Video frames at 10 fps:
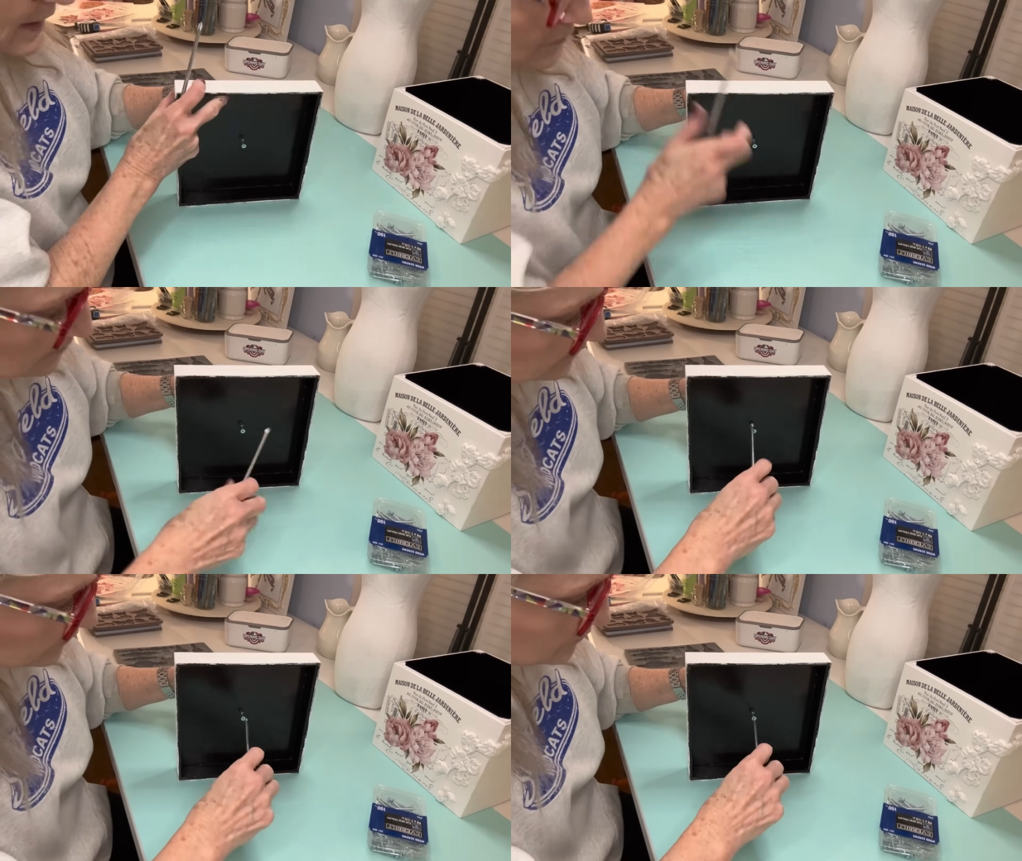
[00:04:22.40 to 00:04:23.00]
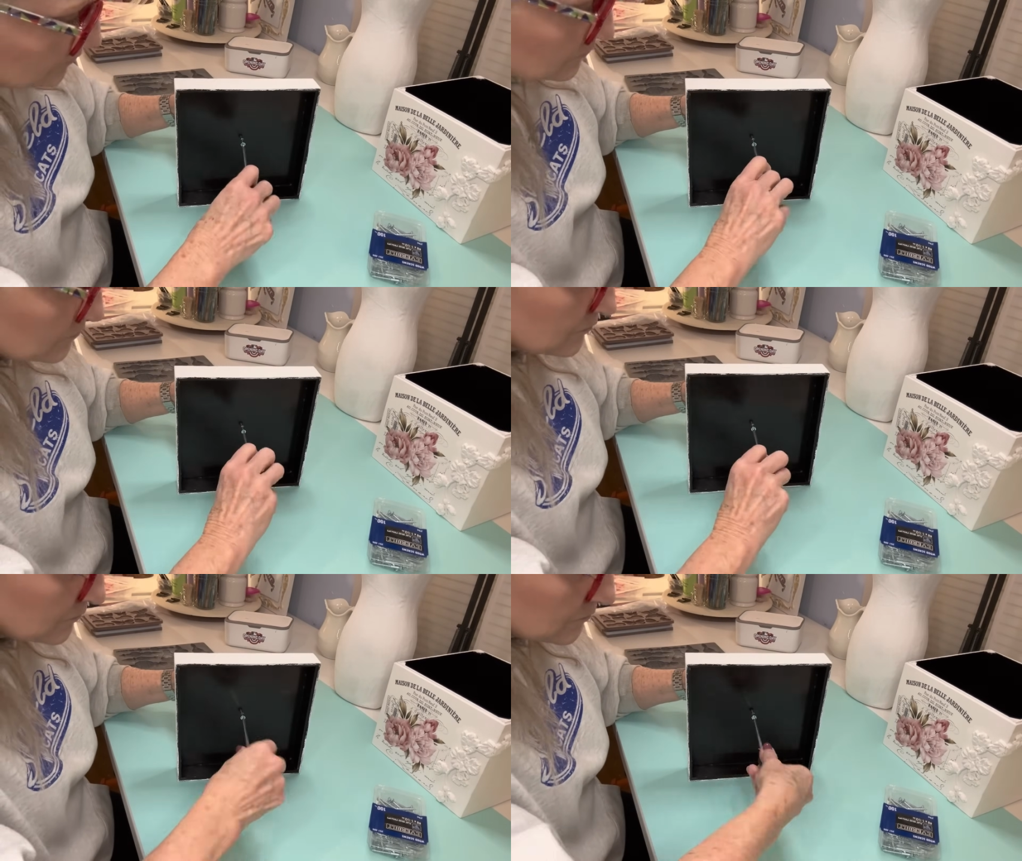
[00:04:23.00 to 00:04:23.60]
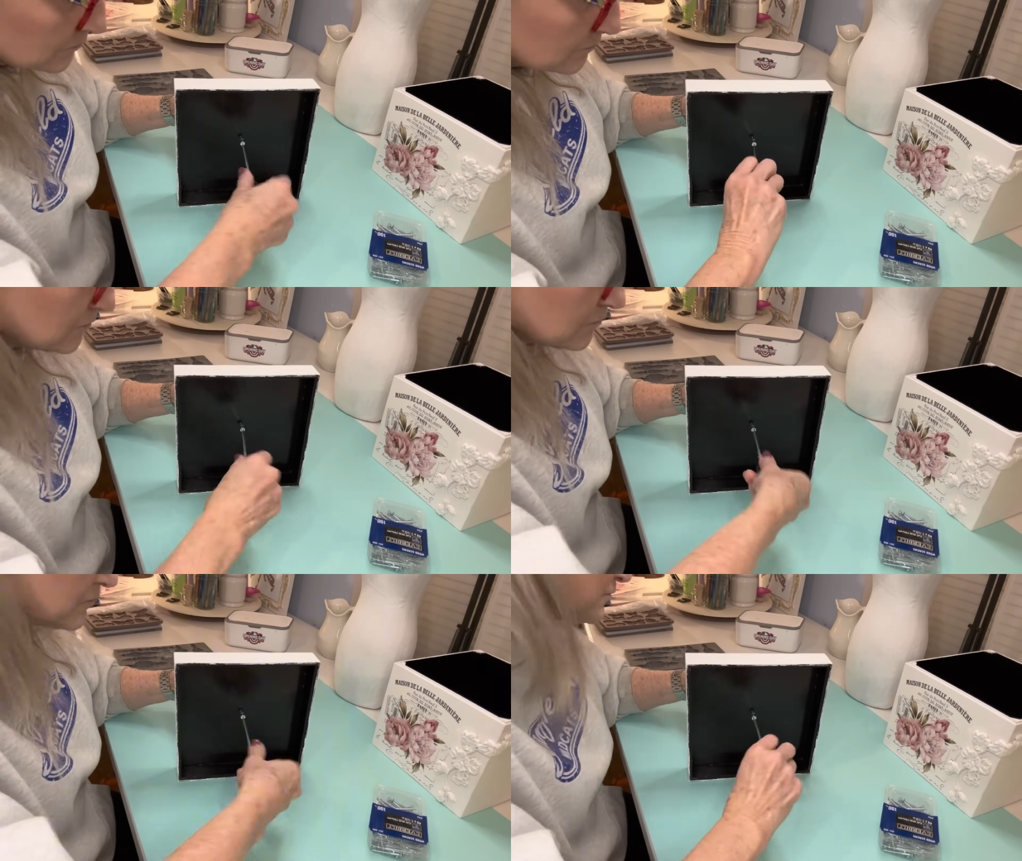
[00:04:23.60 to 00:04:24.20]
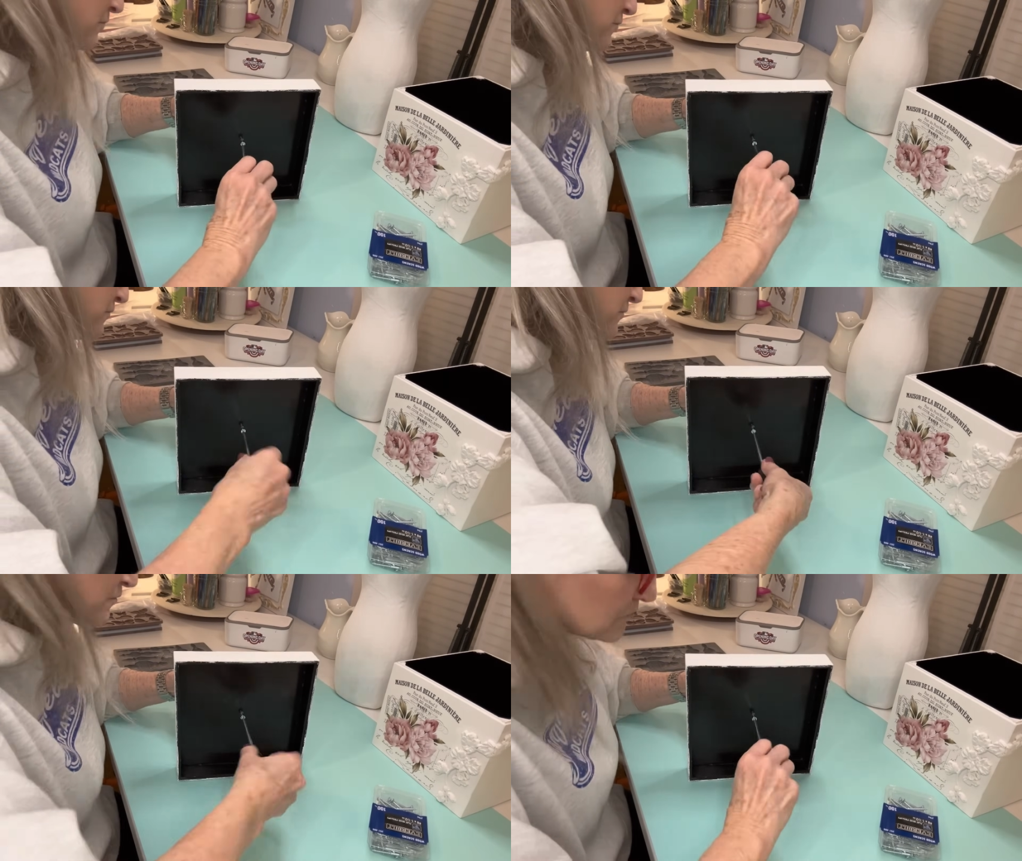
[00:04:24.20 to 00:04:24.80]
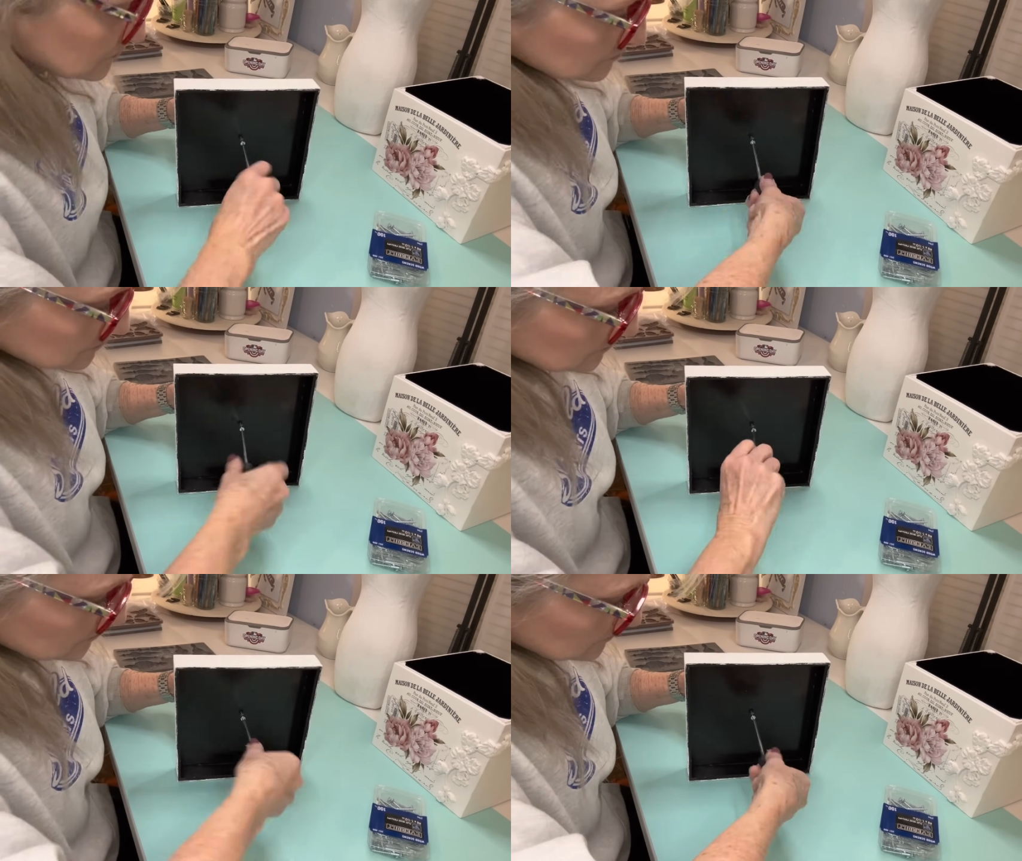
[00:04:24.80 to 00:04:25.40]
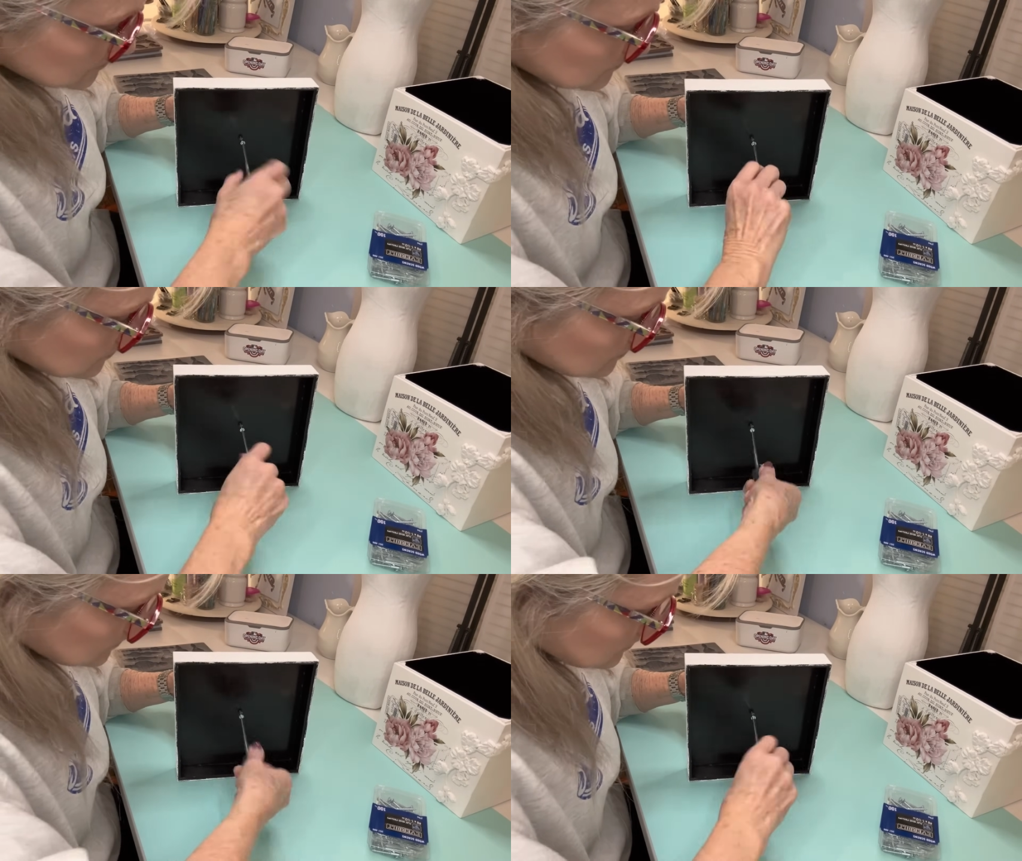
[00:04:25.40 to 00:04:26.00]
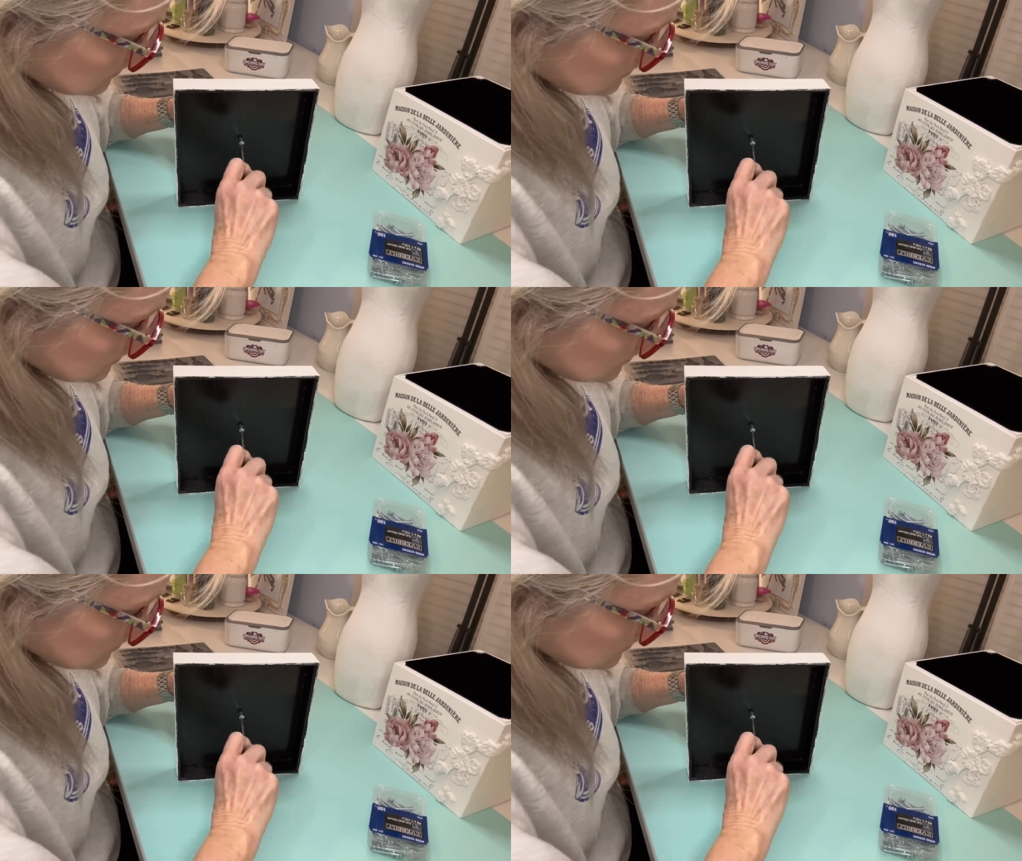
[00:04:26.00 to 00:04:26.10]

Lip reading: [unreadable: no face in view]